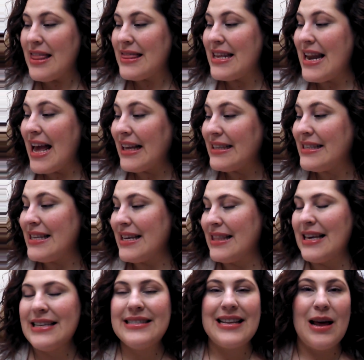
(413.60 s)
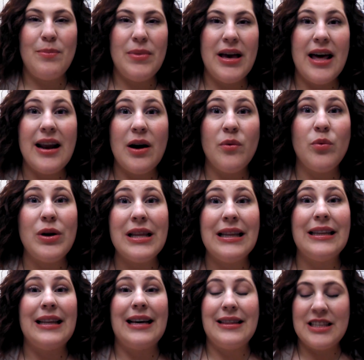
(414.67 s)
The next thing they sent me, and I
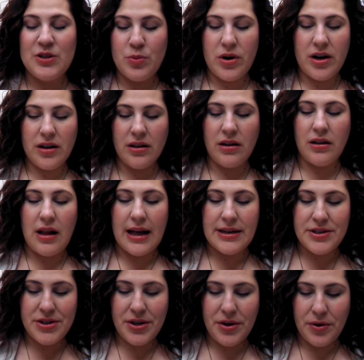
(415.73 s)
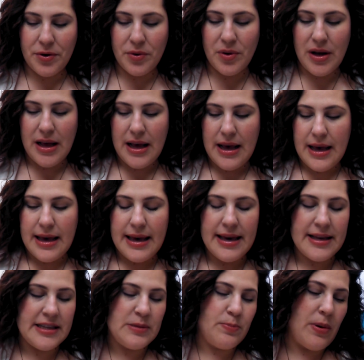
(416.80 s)
really like this product a lot too,
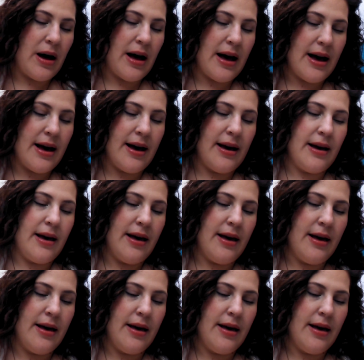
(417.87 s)
is by